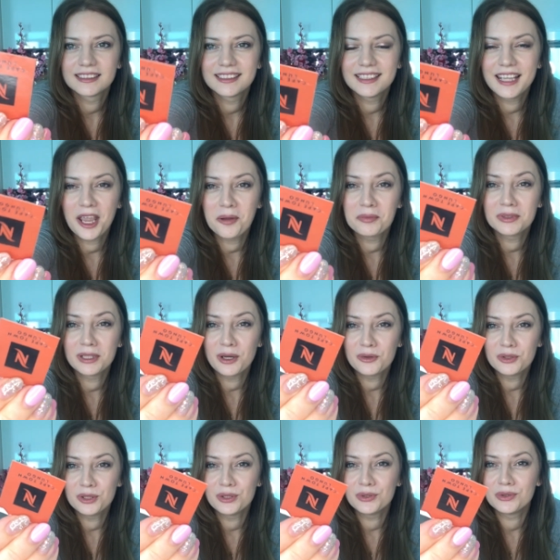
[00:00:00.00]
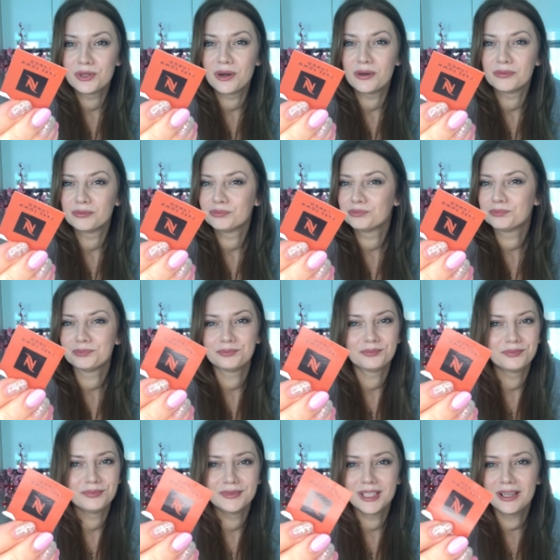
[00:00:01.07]
Cape Town Lungo.
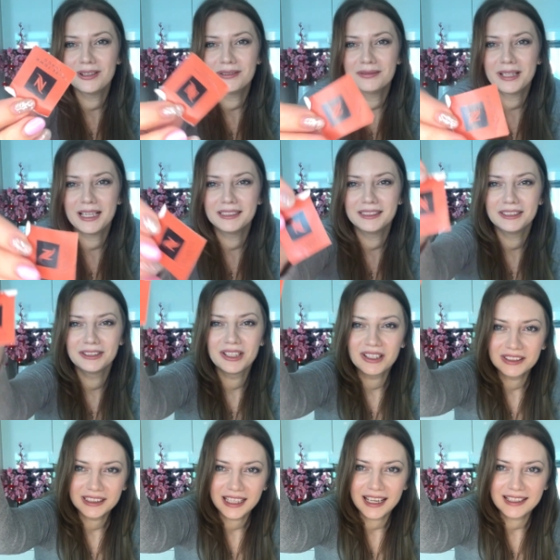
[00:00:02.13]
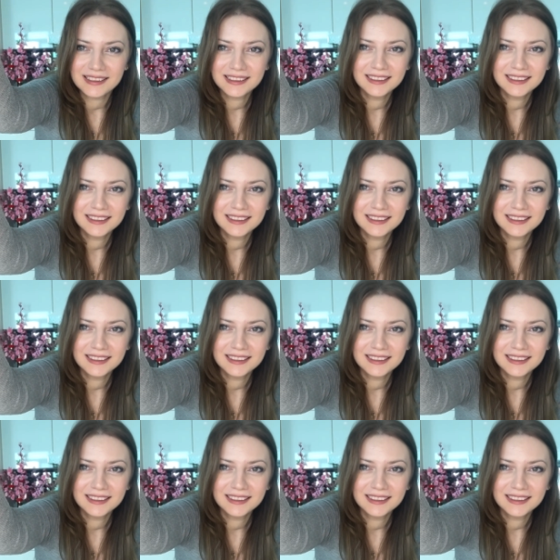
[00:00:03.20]
No, I did not guess